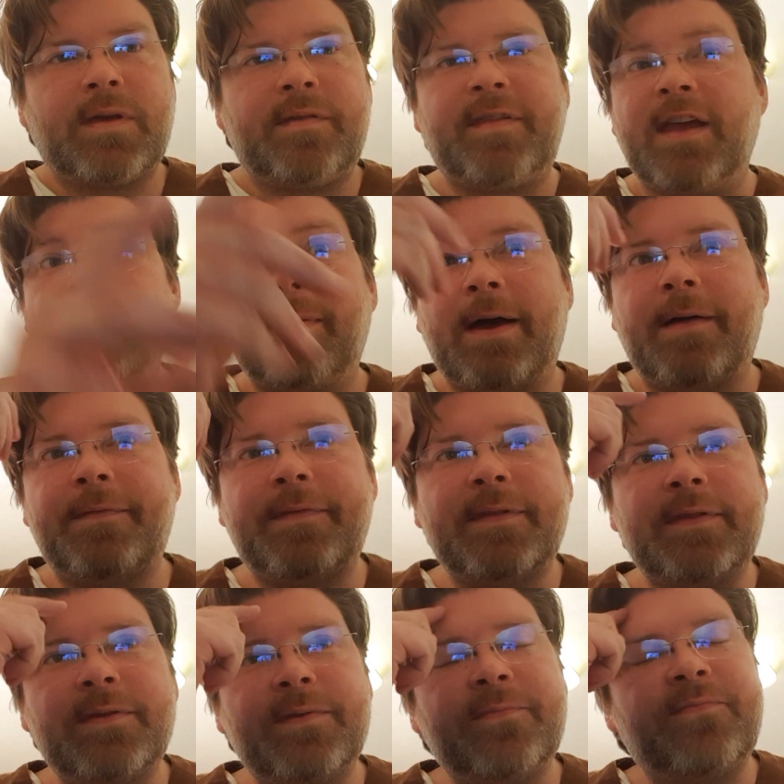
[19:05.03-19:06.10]
Think about
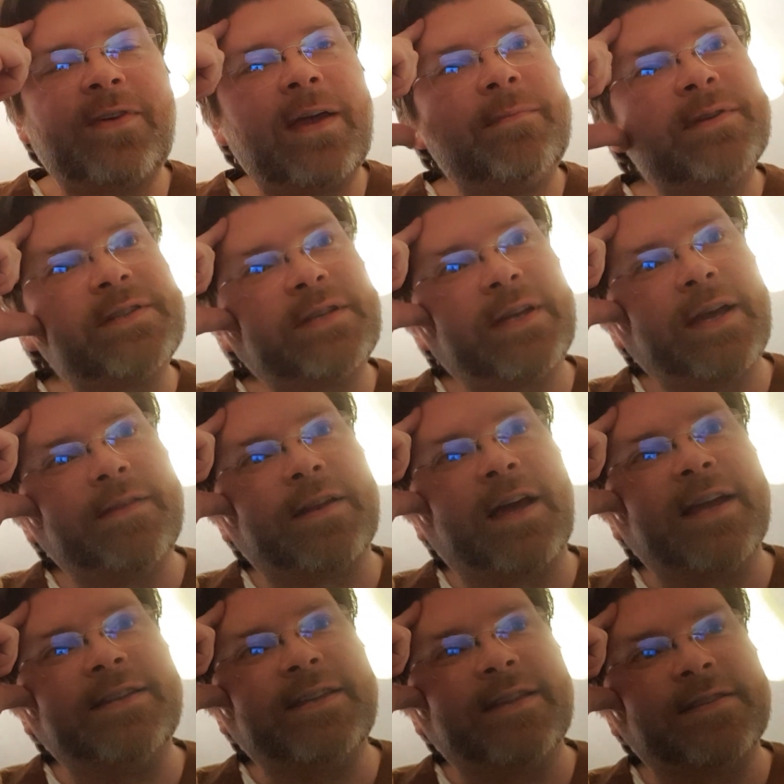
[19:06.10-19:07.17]
famously in the
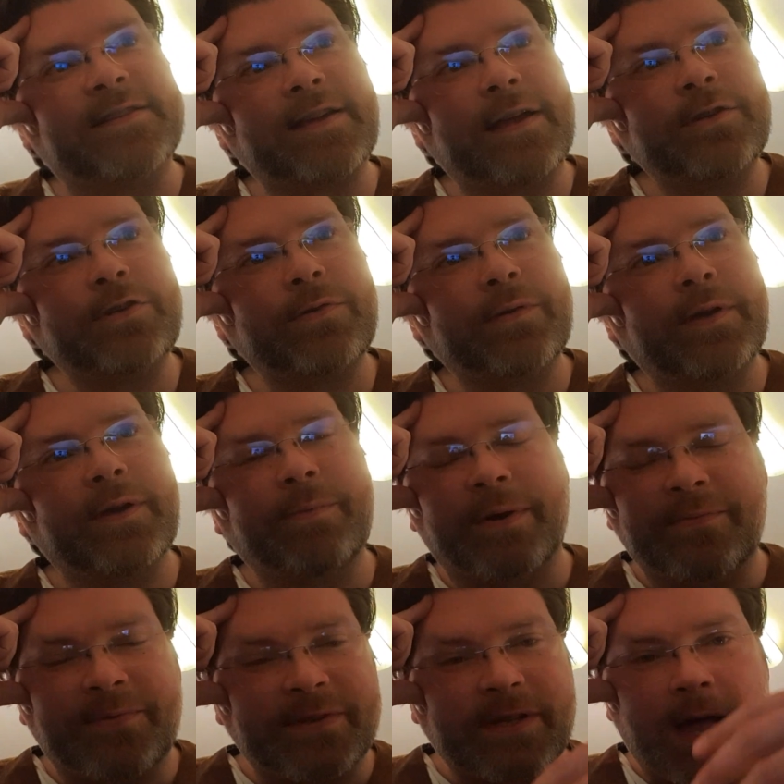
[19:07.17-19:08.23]
19th century
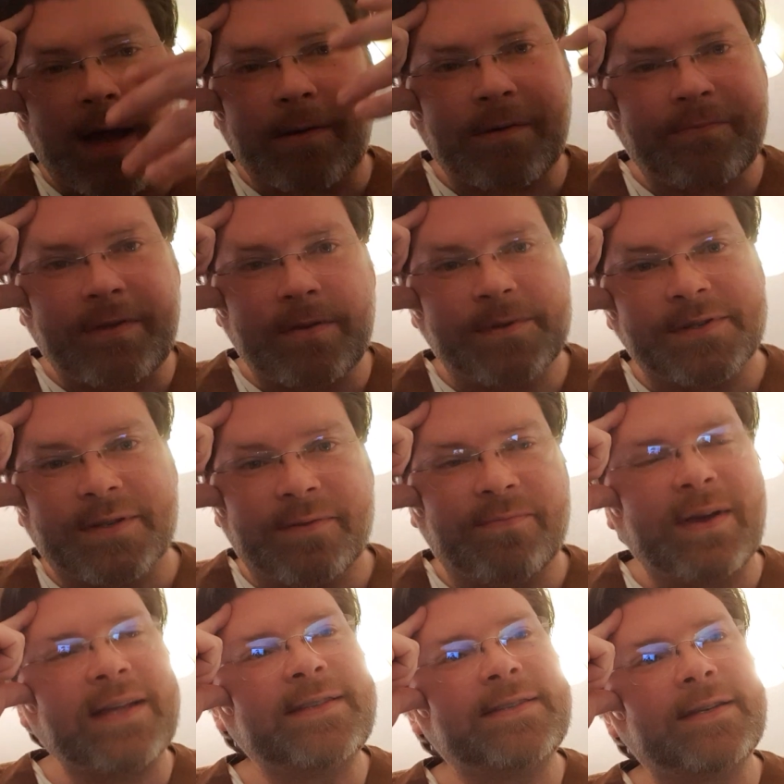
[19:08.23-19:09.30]
when photography was
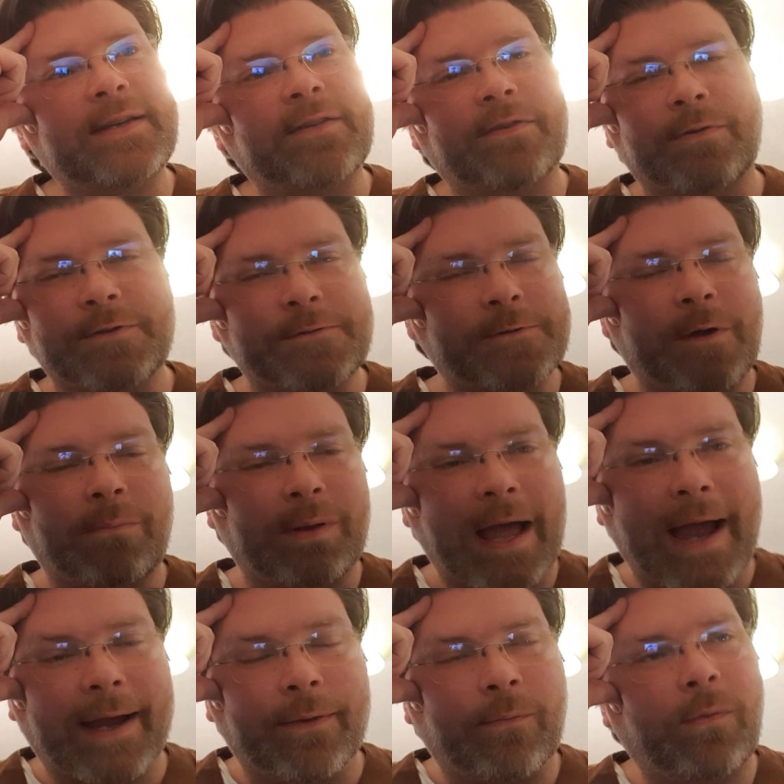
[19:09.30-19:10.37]
invented. Of course, it was all
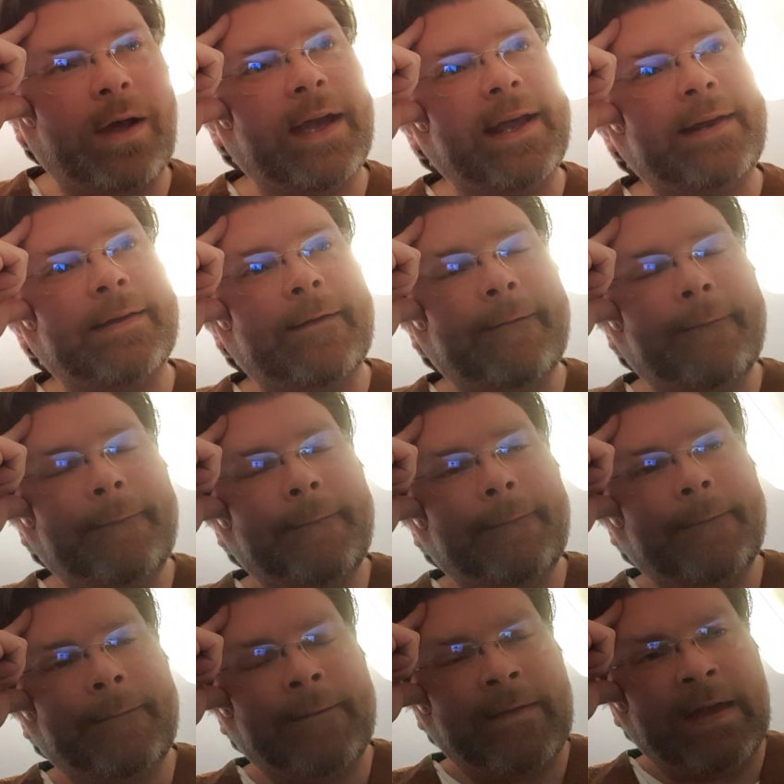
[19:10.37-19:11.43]
black and white.
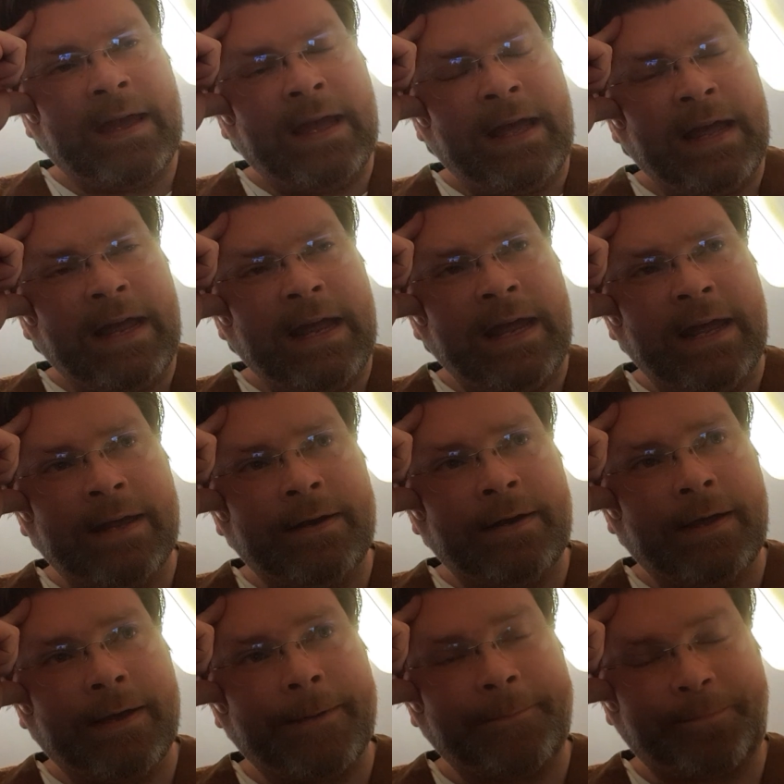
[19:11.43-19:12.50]
In
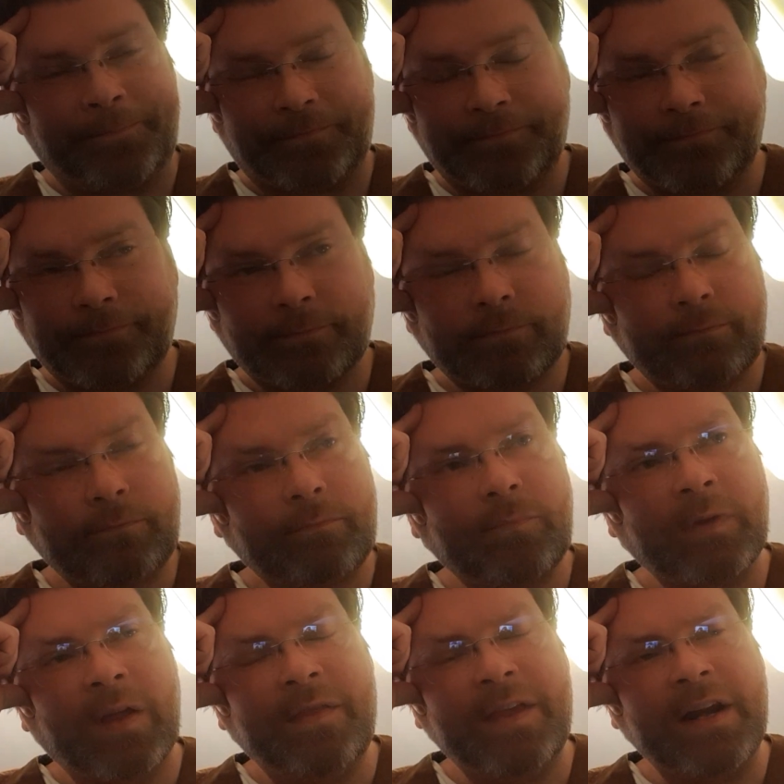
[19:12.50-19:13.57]

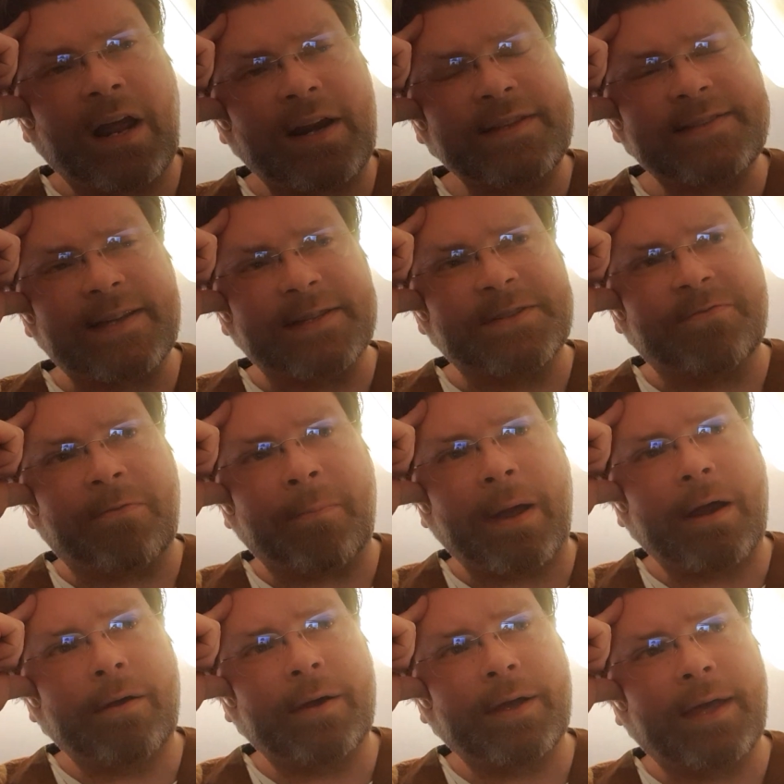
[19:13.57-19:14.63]
the United States of
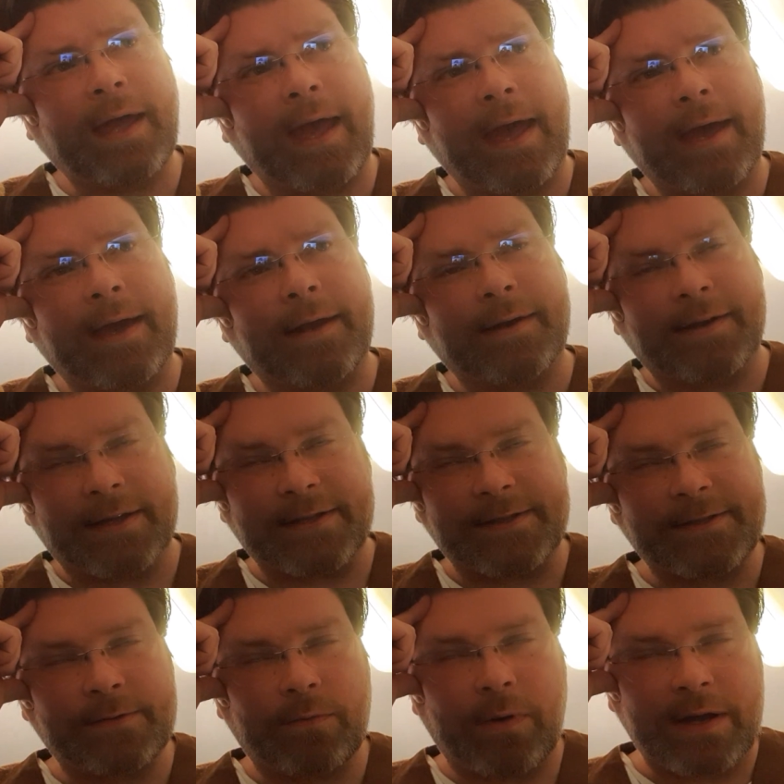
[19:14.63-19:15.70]
America and
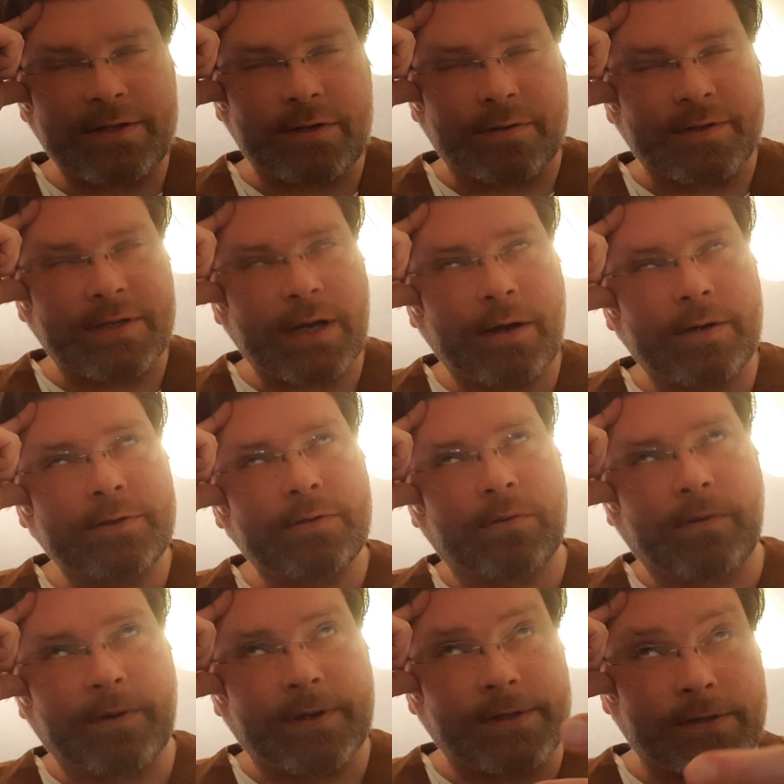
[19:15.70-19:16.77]
its western
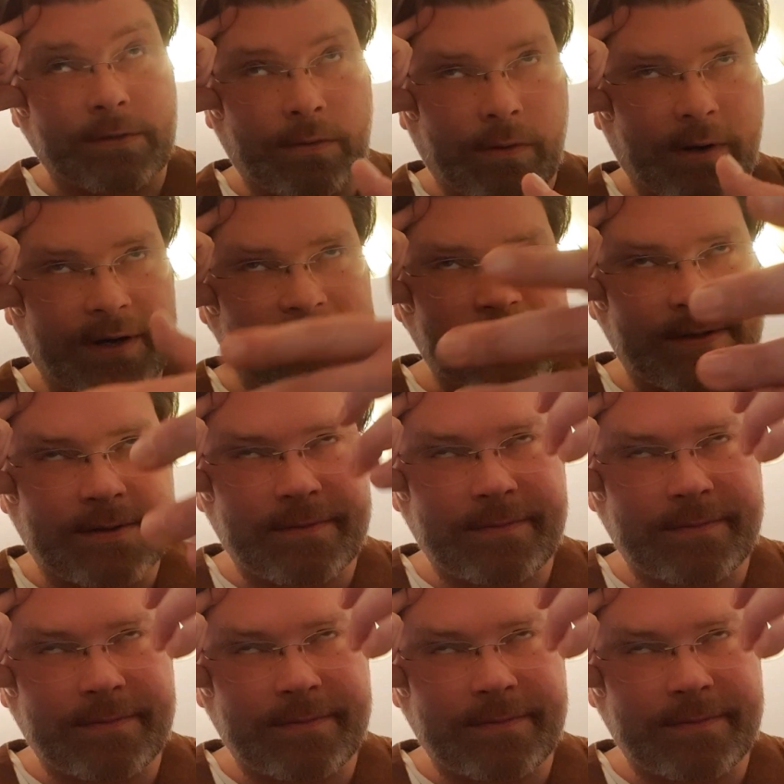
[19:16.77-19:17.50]
territories, or its